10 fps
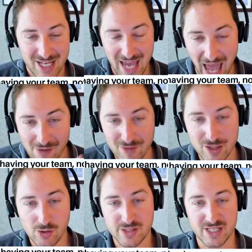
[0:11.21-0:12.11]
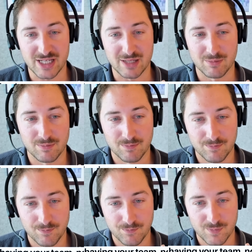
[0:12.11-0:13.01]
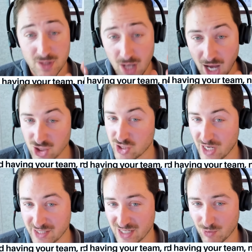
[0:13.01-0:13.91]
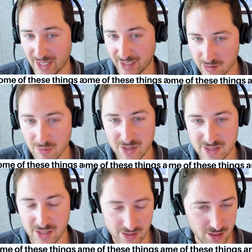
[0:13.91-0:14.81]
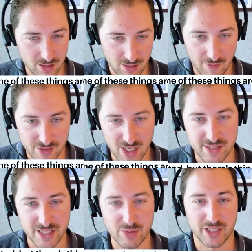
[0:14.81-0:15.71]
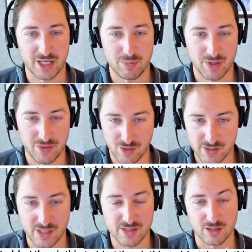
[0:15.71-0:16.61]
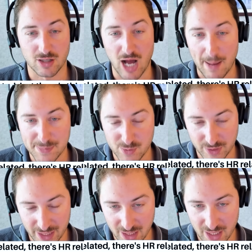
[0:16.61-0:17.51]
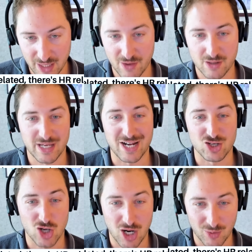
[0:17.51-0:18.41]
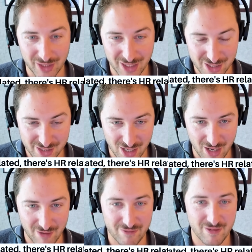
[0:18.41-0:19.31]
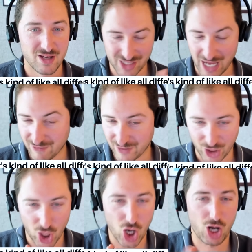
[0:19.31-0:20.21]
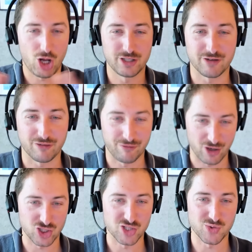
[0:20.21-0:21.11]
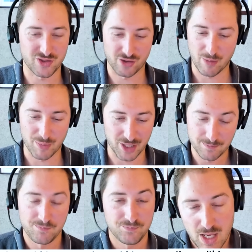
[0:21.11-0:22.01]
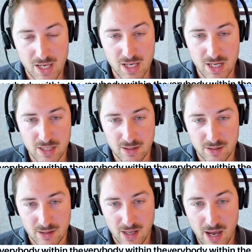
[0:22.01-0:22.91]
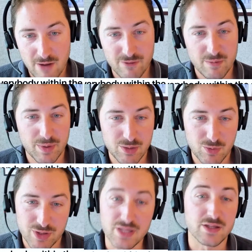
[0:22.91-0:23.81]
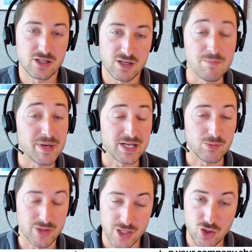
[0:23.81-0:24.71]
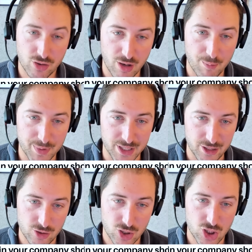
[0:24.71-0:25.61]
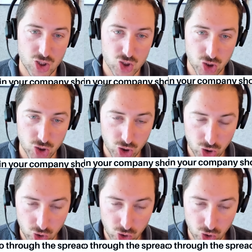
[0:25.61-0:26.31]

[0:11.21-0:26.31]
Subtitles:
having your team, not just IT, like some of these things are obviously IT related, but there's things that are ops related, there's HR related stuff. It's kind of like all different functions within the company. And everybody within the committee, within your company, should